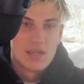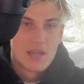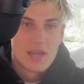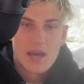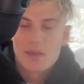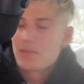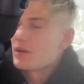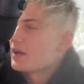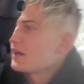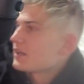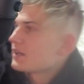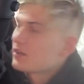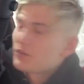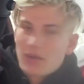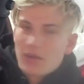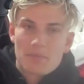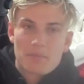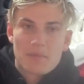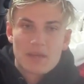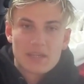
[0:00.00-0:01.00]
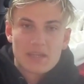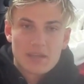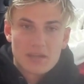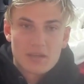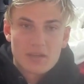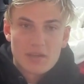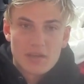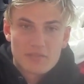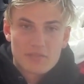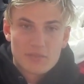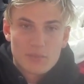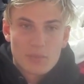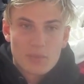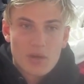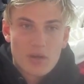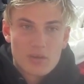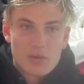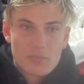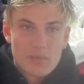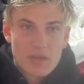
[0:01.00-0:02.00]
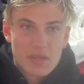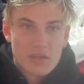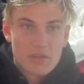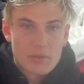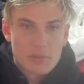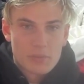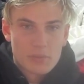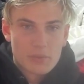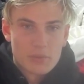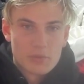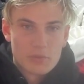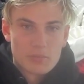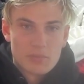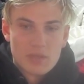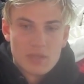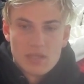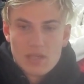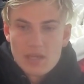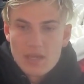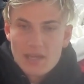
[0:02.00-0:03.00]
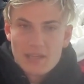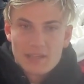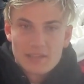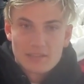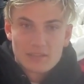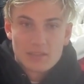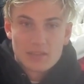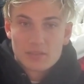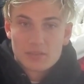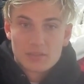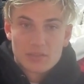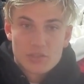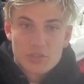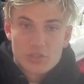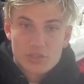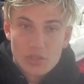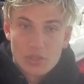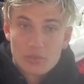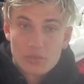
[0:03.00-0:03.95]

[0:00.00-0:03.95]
I mean, I could grab my gun off the wall in my other room and literally show